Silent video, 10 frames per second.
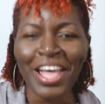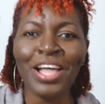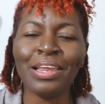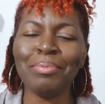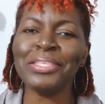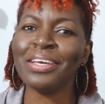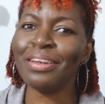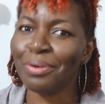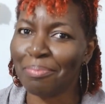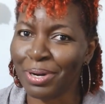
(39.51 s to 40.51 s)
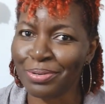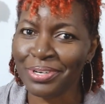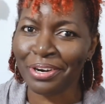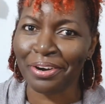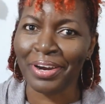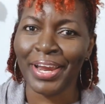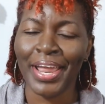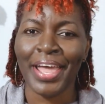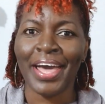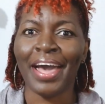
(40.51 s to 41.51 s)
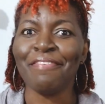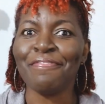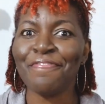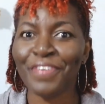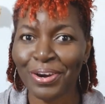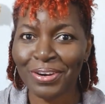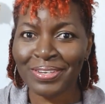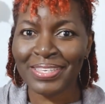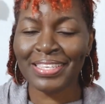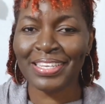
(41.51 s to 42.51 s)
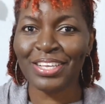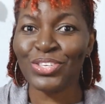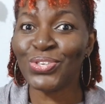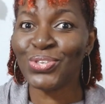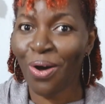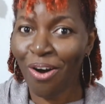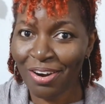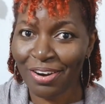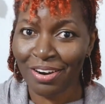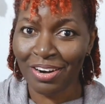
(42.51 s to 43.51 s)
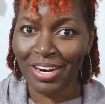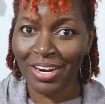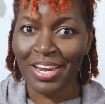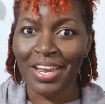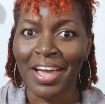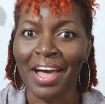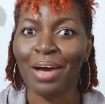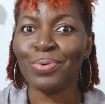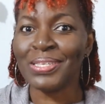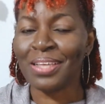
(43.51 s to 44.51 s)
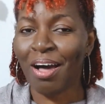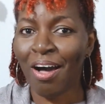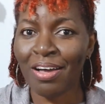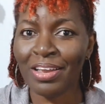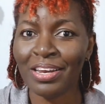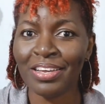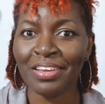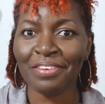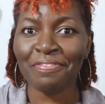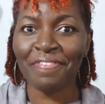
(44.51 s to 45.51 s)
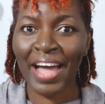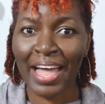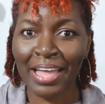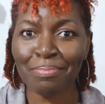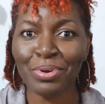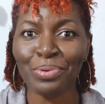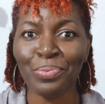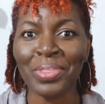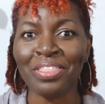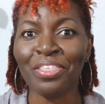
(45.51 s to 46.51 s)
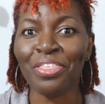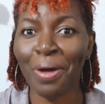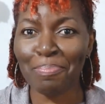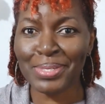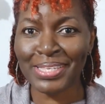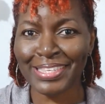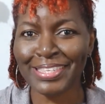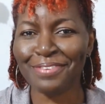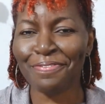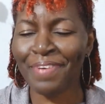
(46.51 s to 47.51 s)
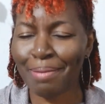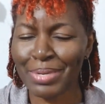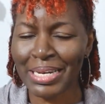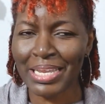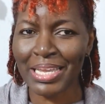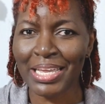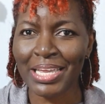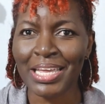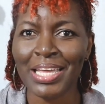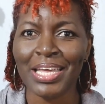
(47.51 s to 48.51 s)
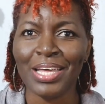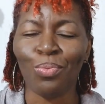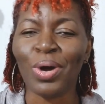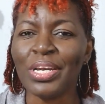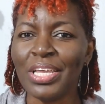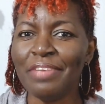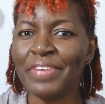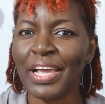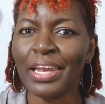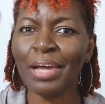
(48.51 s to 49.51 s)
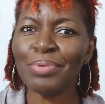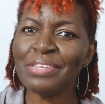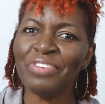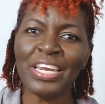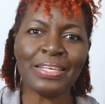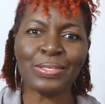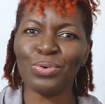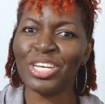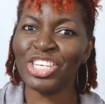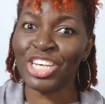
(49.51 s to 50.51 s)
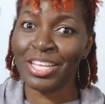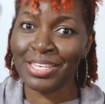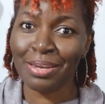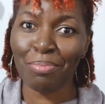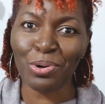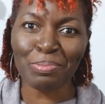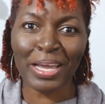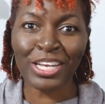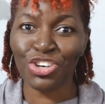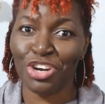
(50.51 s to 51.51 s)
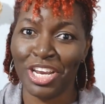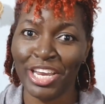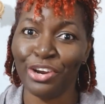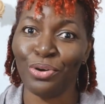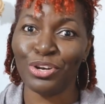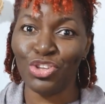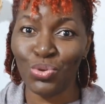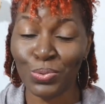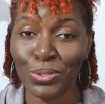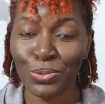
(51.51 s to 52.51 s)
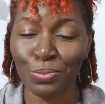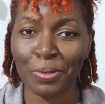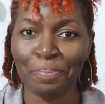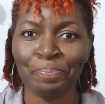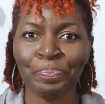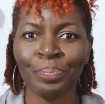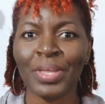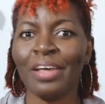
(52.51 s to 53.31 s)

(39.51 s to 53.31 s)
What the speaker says: Let me tell you about her. I first saw her, I was on Vibe with the Thompson's family one evening, and I was feeling so dejected about my journey here on YouTube. I